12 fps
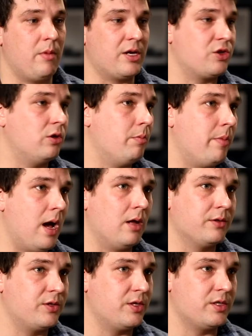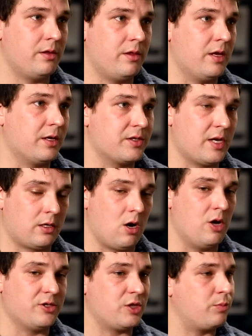muscle imbalances and things that
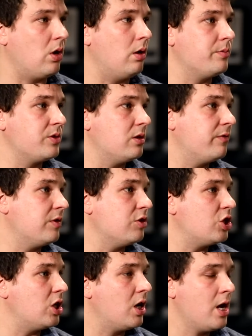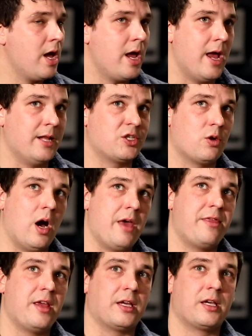cause us problems in the future. And so I
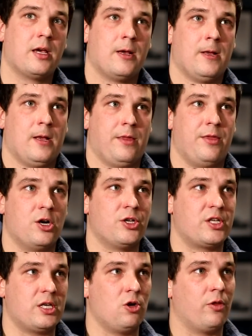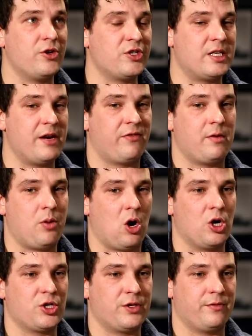think there's different
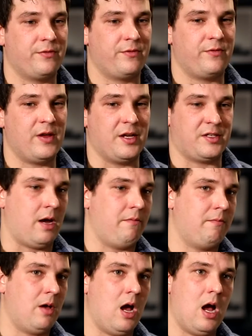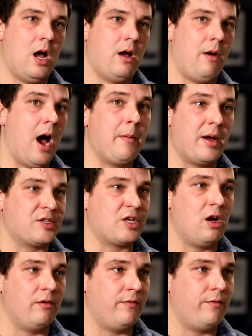parts of fitness.
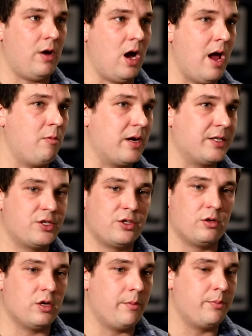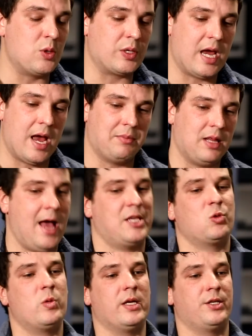I went to a boot camp
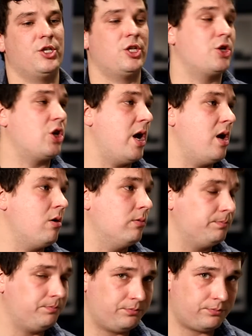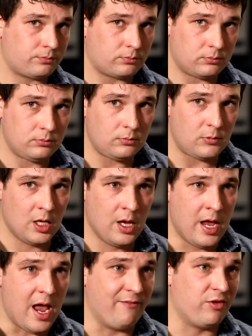last week just to try it out.
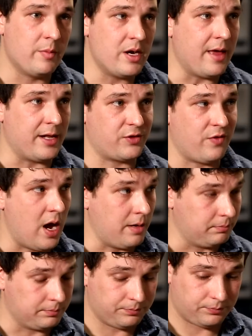And for me, that's fine.